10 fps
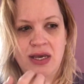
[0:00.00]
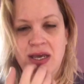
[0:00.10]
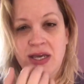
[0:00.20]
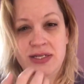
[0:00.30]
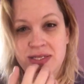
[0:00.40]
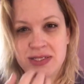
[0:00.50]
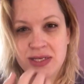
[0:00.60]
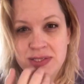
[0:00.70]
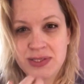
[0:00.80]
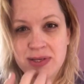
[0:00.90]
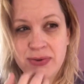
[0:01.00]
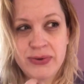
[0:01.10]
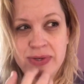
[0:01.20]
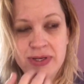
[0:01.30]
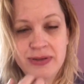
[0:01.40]
I just get
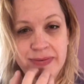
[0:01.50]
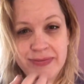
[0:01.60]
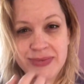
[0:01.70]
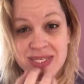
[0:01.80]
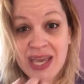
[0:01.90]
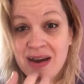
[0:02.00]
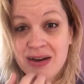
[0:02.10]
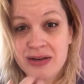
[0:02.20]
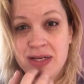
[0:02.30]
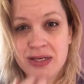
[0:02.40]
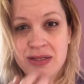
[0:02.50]
so scared.